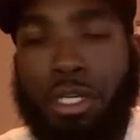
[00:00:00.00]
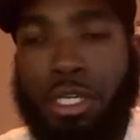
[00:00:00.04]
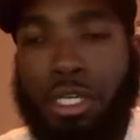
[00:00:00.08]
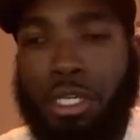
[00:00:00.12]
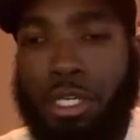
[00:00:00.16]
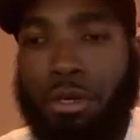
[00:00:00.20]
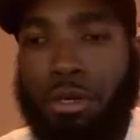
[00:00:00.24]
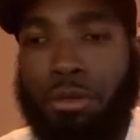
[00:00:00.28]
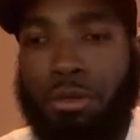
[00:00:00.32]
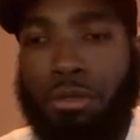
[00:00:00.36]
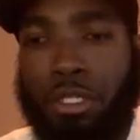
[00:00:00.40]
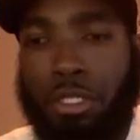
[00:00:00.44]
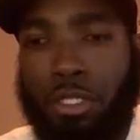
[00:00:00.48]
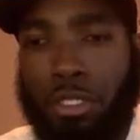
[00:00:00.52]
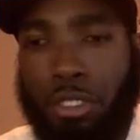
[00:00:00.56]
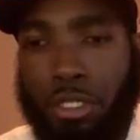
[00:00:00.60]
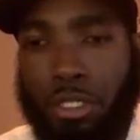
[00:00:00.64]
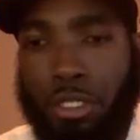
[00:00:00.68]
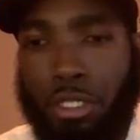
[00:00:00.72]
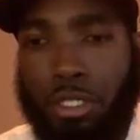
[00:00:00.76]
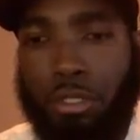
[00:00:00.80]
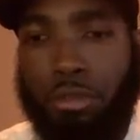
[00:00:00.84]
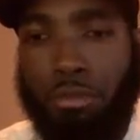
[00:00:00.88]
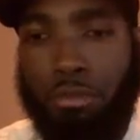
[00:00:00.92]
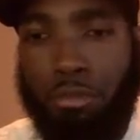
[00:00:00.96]
You know, just
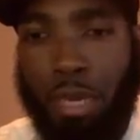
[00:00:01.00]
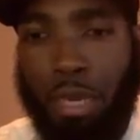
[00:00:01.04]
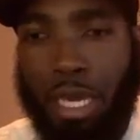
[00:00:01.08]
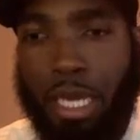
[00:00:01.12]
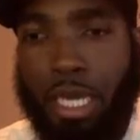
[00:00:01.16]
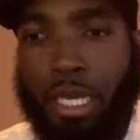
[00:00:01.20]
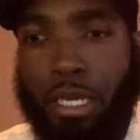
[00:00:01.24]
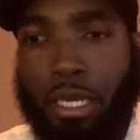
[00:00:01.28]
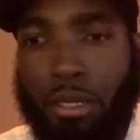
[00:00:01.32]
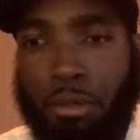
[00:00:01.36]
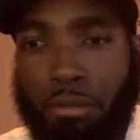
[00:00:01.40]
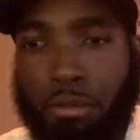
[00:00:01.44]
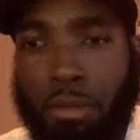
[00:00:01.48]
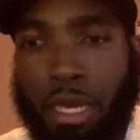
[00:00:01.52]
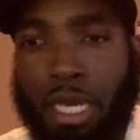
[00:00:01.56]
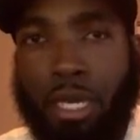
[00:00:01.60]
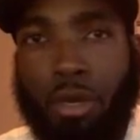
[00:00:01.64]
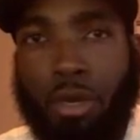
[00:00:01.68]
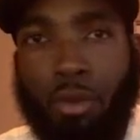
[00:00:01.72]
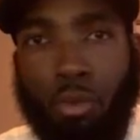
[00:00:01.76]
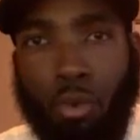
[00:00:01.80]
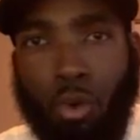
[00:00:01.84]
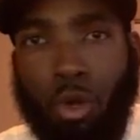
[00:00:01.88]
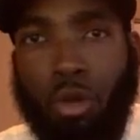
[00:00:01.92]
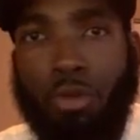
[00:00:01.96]
just make it make
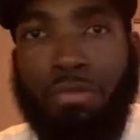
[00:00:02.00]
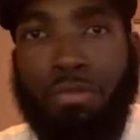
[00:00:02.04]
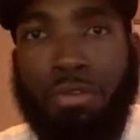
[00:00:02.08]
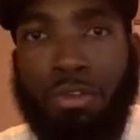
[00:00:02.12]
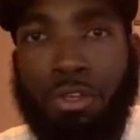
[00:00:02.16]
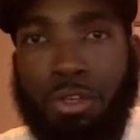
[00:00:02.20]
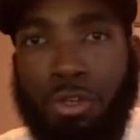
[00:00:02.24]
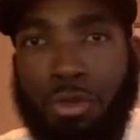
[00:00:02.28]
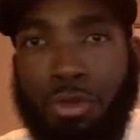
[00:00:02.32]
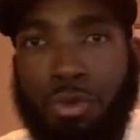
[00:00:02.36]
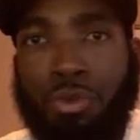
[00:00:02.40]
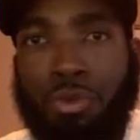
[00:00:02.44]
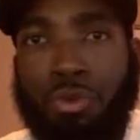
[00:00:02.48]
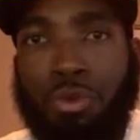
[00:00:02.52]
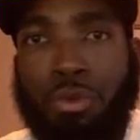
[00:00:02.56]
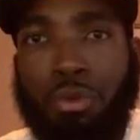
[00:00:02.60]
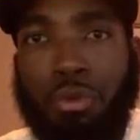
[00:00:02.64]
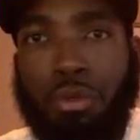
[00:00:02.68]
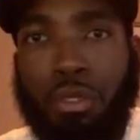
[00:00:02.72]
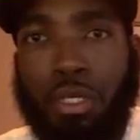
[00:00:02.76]
it work for you.